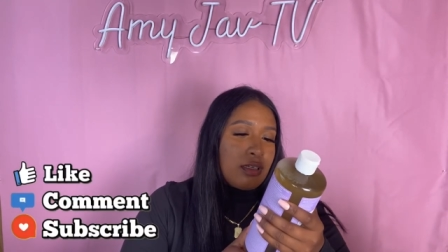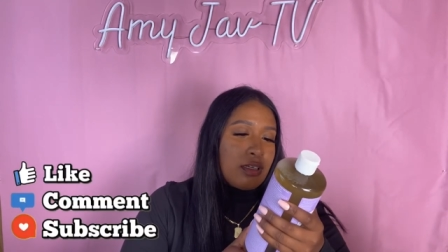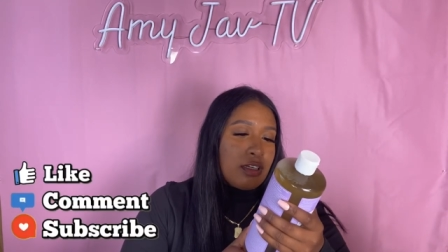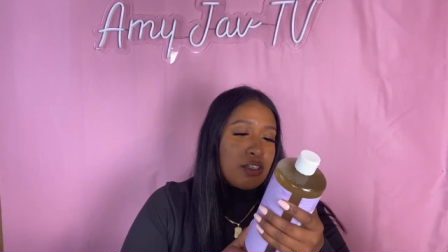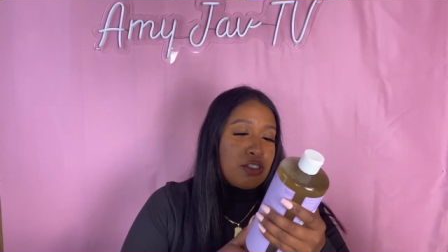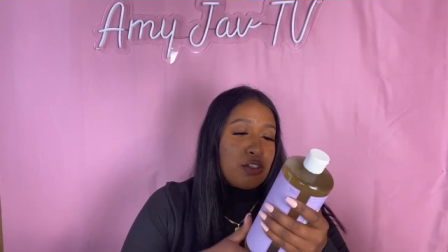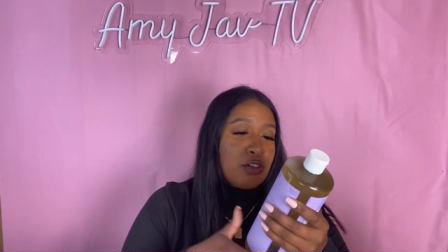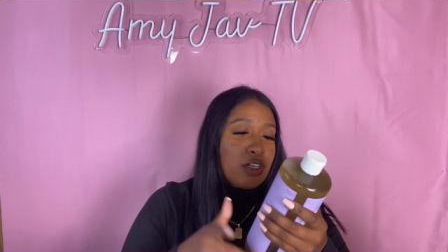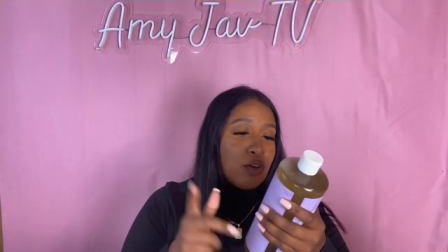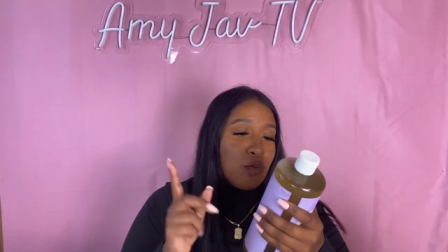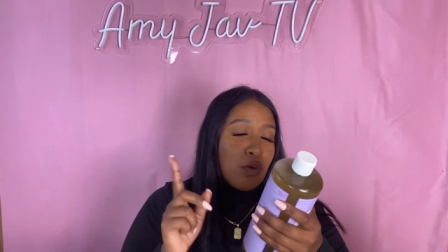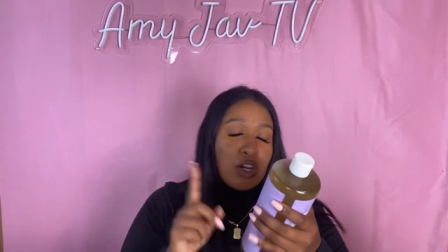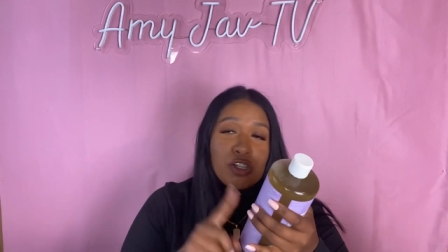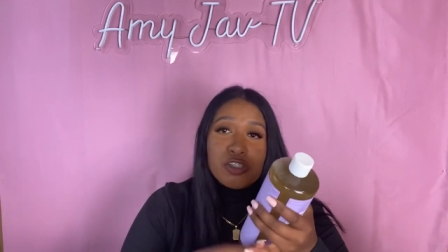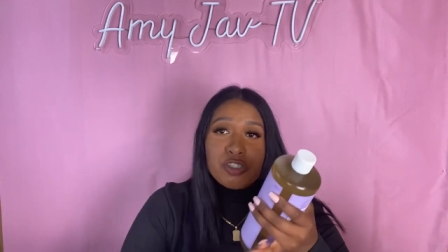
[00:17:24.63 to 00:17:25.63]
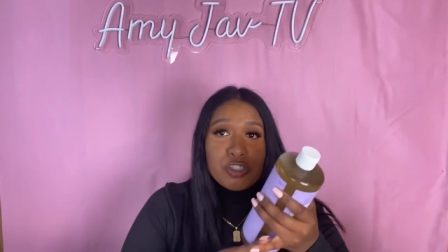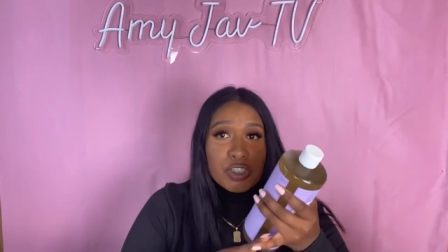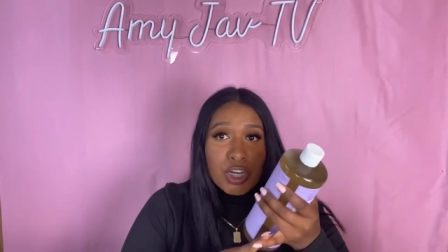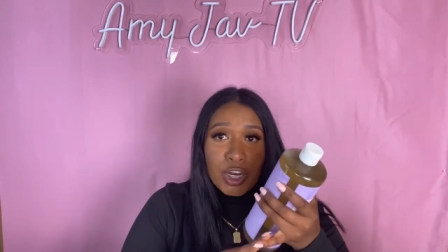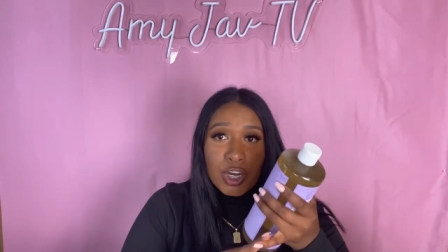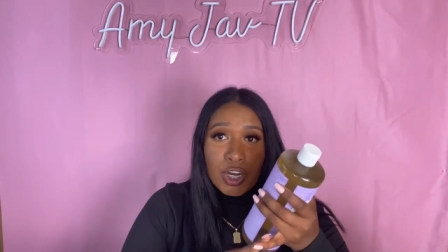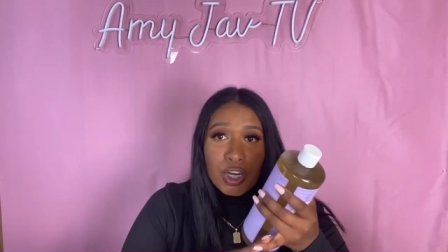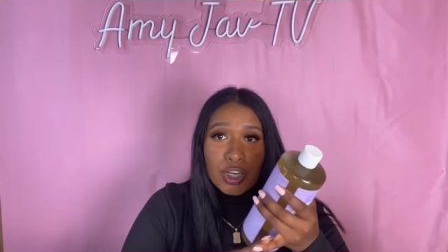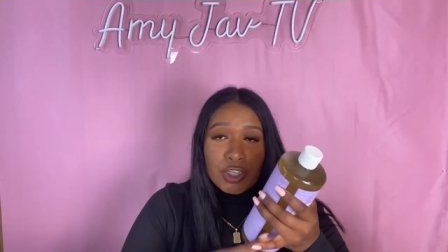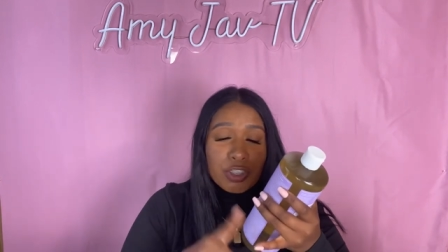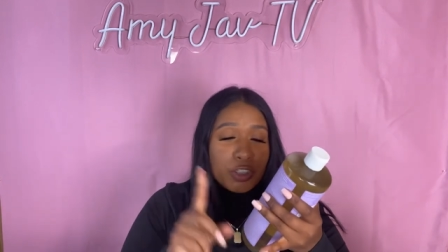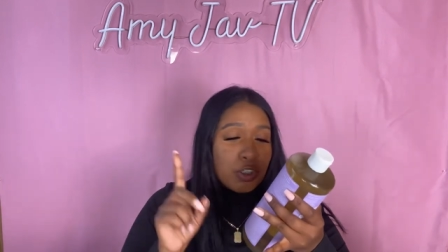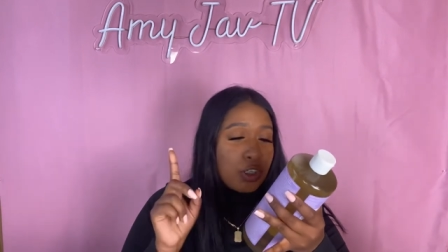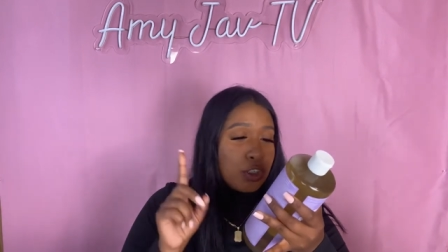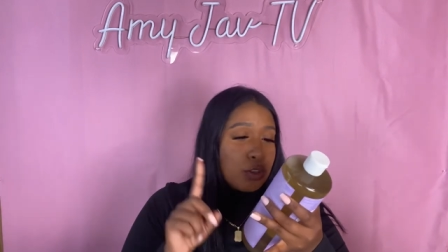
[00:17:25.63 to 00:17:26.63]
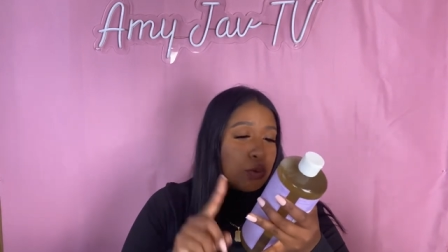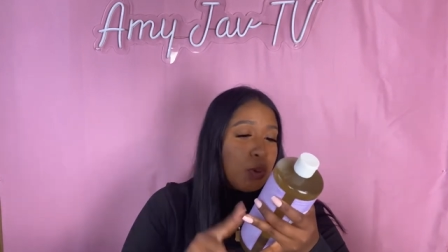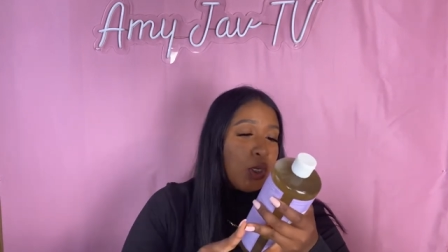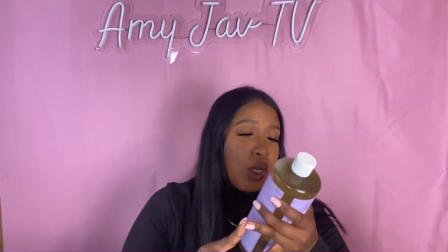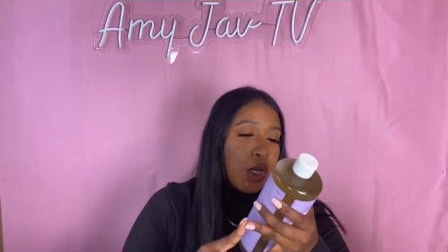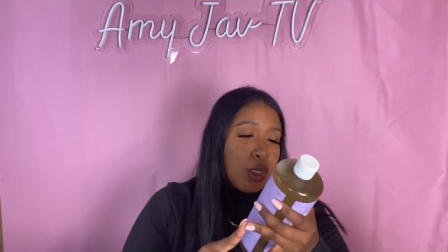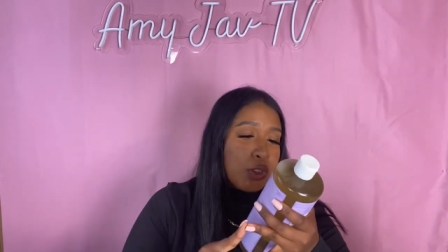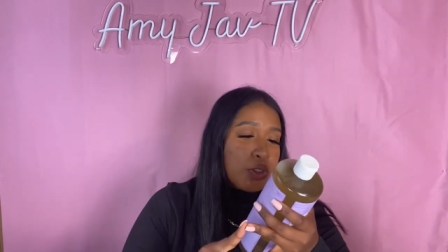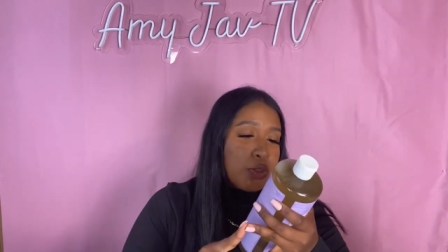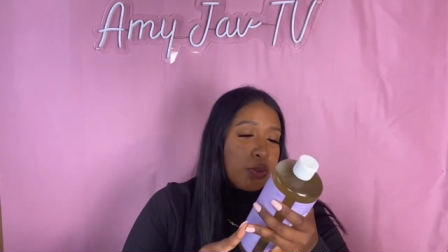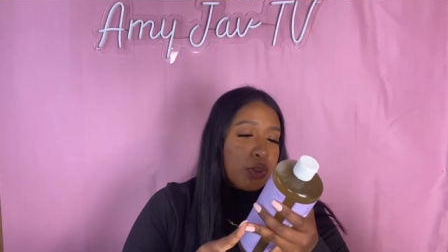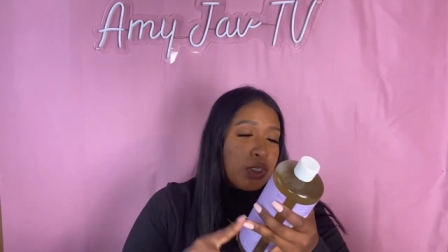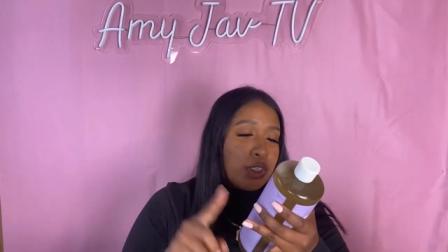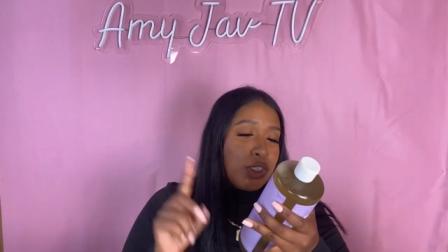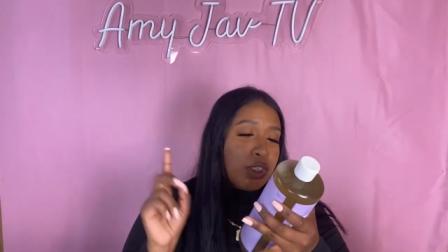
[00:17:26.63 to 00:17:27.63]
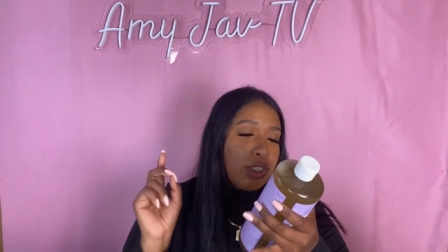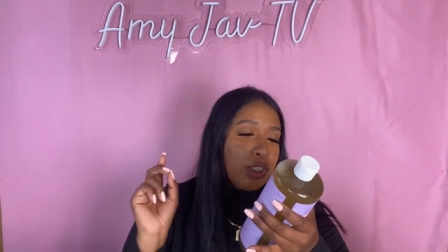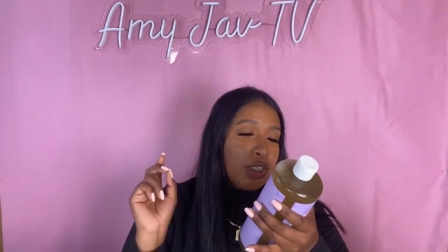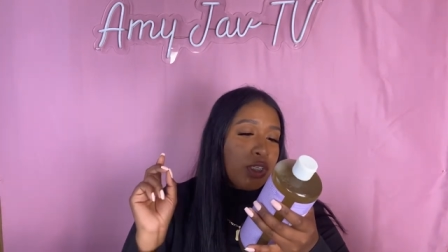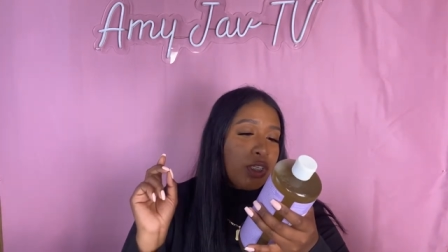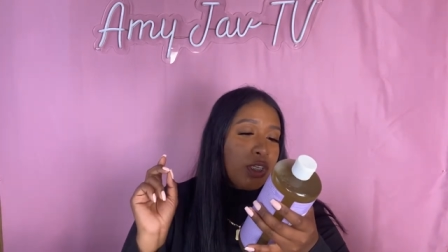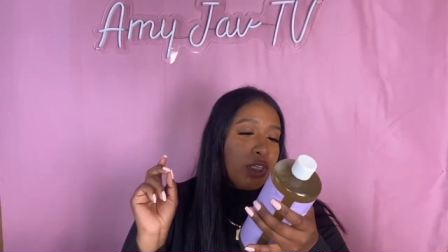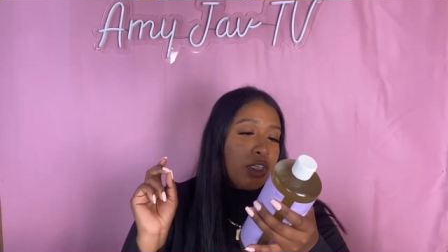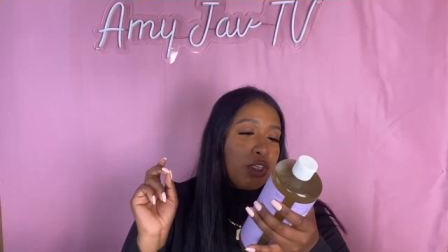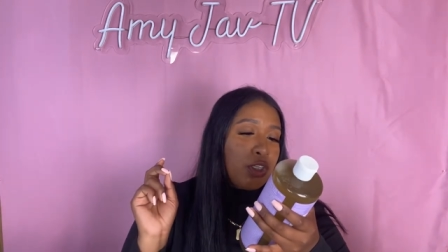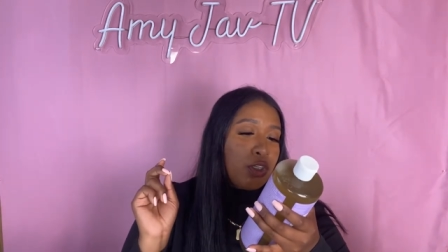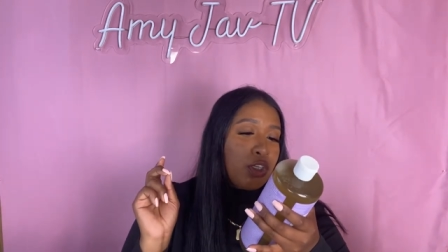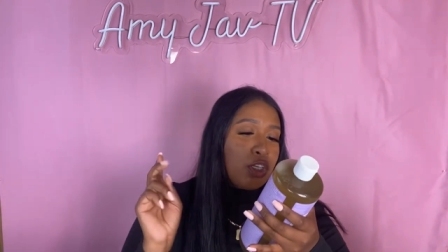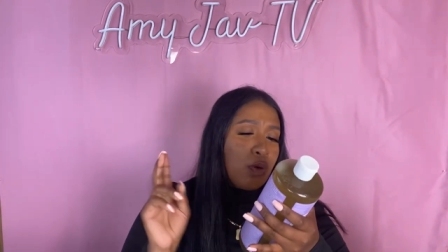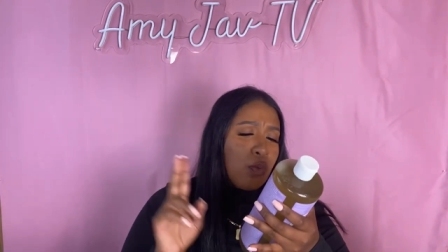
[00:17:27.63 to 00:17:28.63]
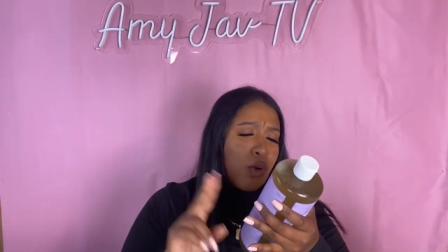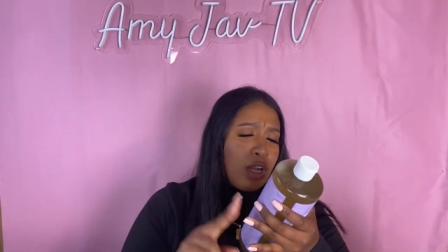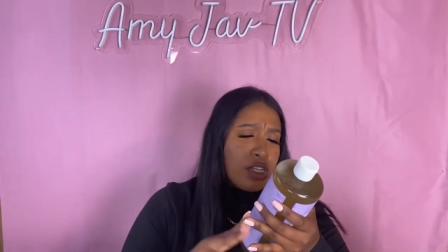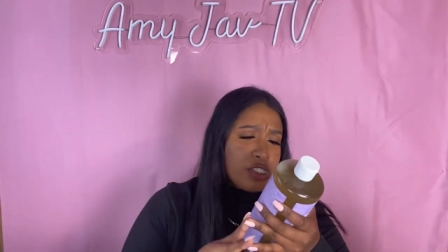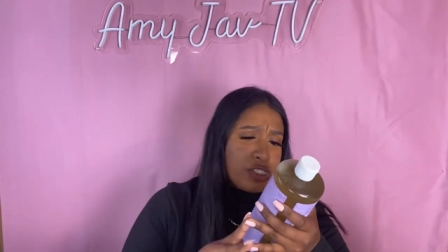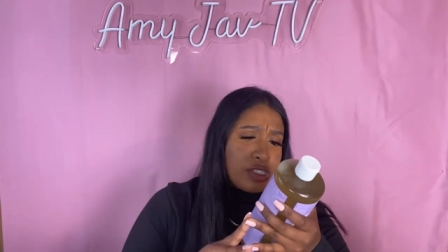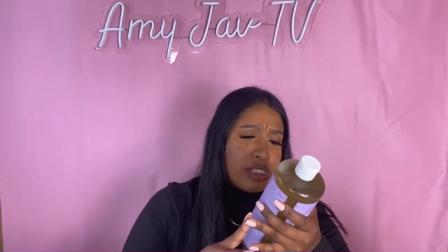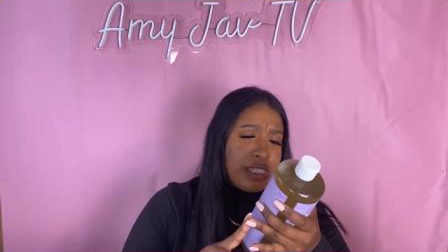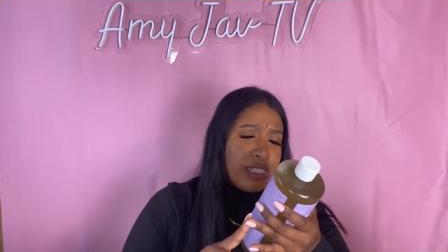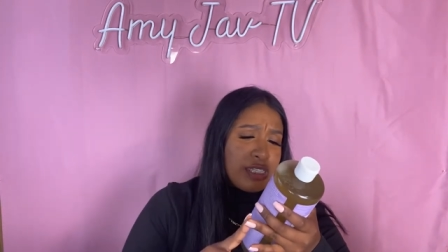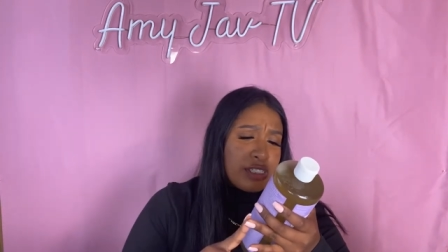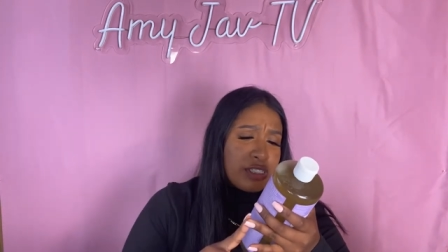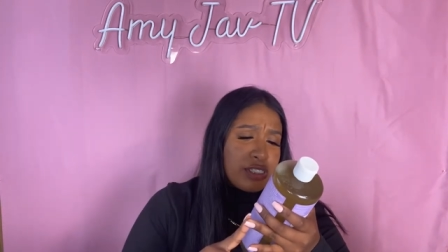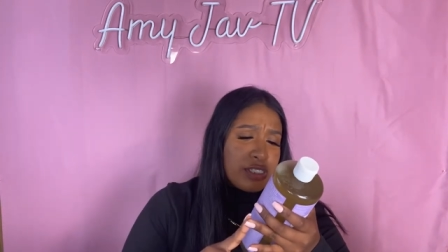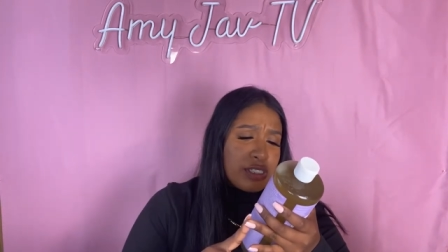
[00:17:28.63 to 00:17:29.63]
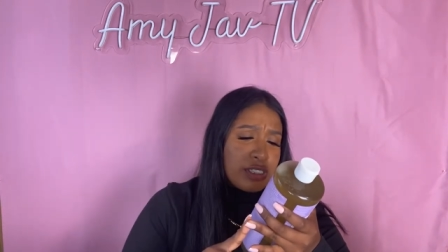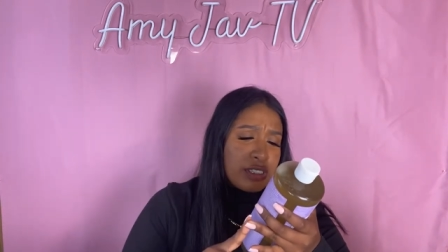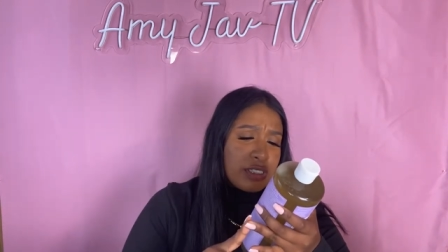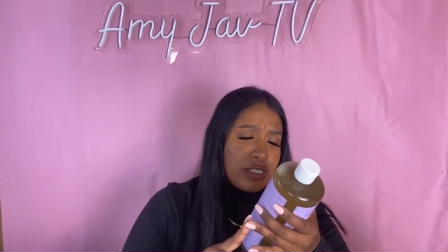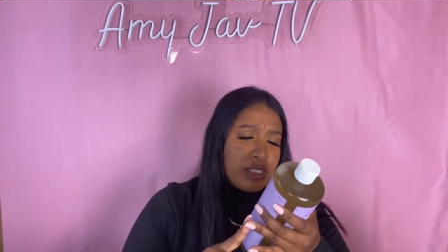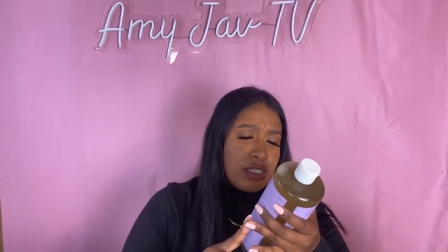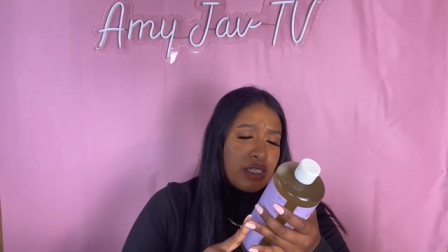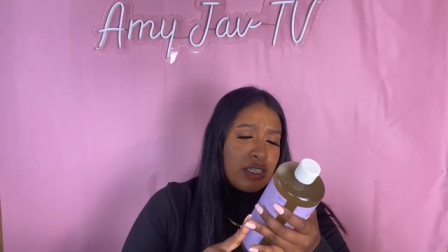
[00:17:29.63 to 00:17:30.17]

Because you can wash your dog. You can do laundry. You can wash dishes.